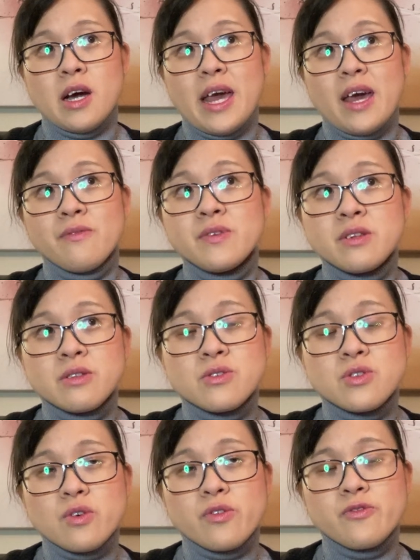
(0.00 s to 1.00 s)

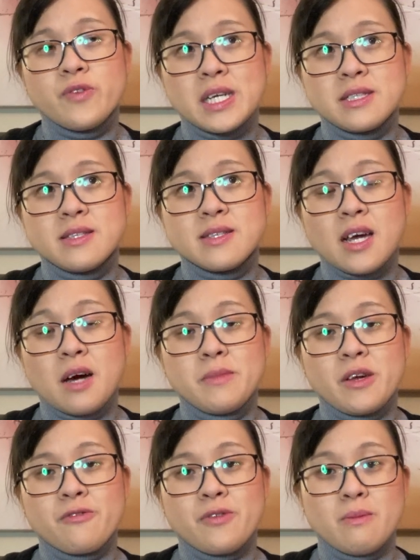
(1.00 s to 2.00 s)
evidence of funds
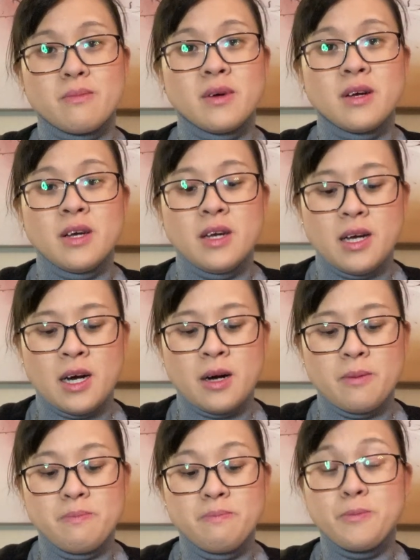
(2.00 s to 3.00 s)
coming from
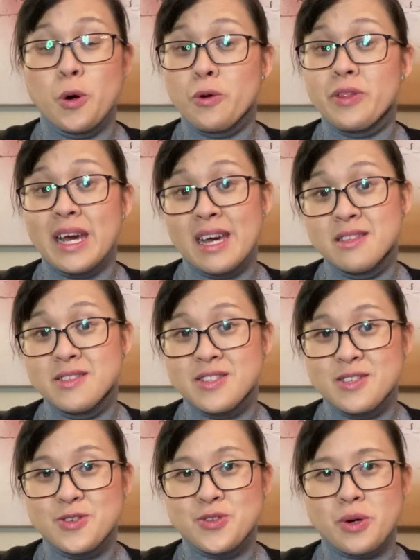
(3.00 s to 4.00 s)
both ends.
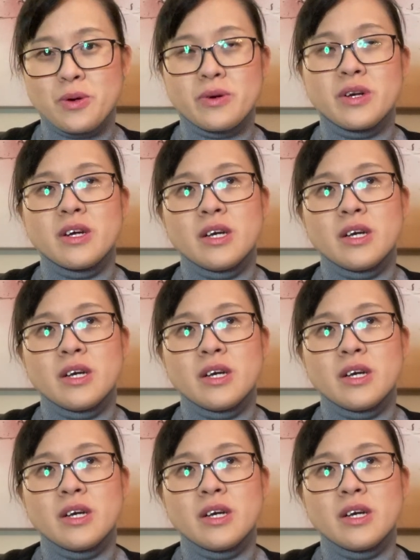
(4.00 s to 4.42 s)
So